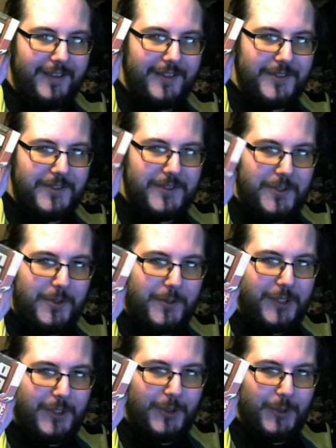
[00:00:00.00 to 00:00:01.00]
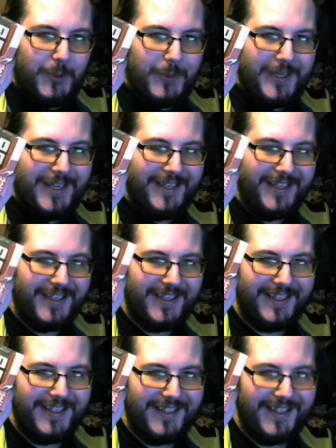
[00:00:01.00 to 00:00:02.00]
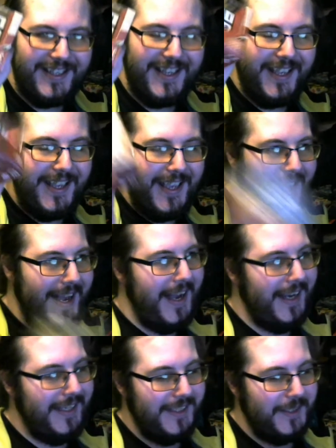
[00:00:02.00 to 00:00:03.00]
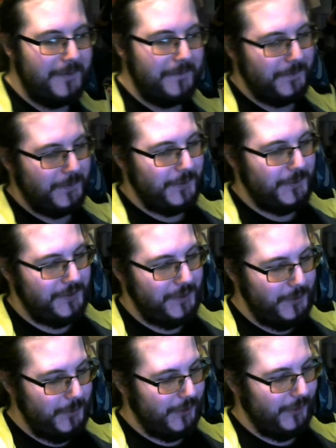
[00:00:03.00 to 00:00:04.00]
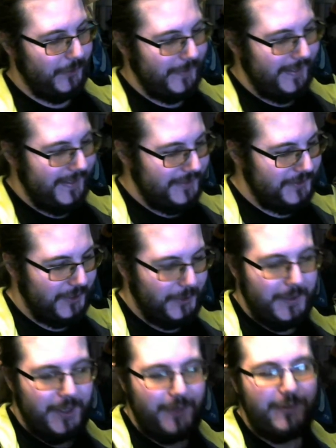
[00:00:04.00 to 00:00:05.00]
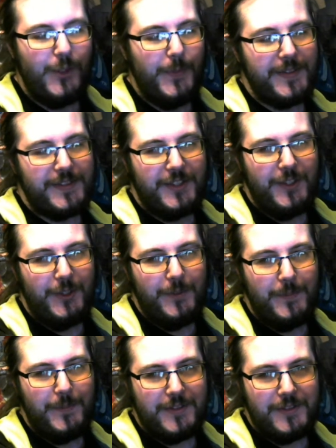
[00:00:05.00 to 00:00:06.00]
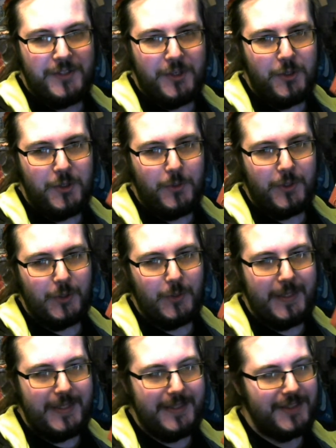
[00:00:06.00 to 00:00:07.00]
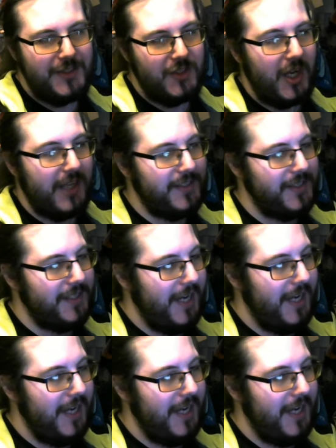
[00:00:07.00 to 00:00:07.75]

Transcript: Sudoku! I love Sudoku. So a Rubik's Cube Sudoku is just...